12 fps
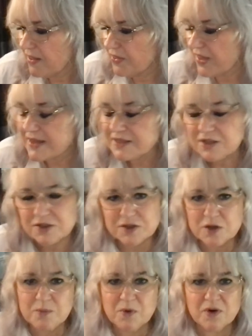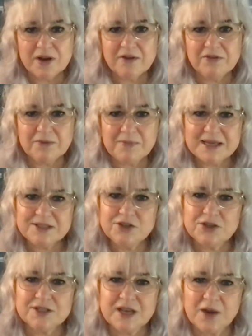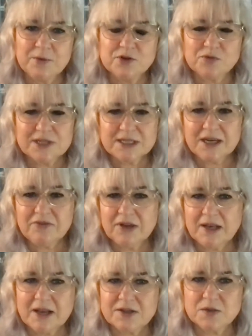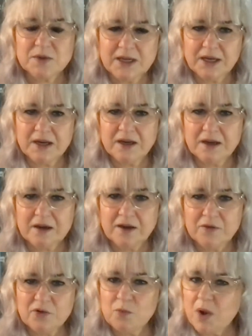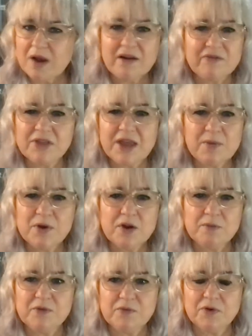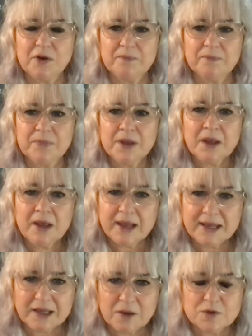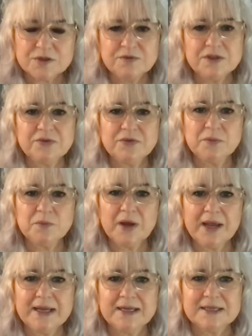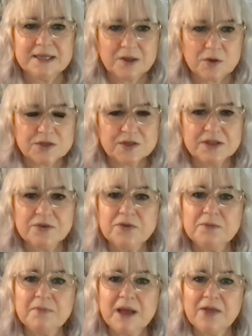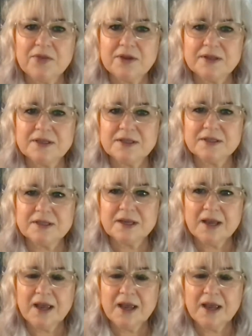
That's a summary of the messages I was receiving last week from wherever they were coming from, in lots of different ways, in lots of different methods.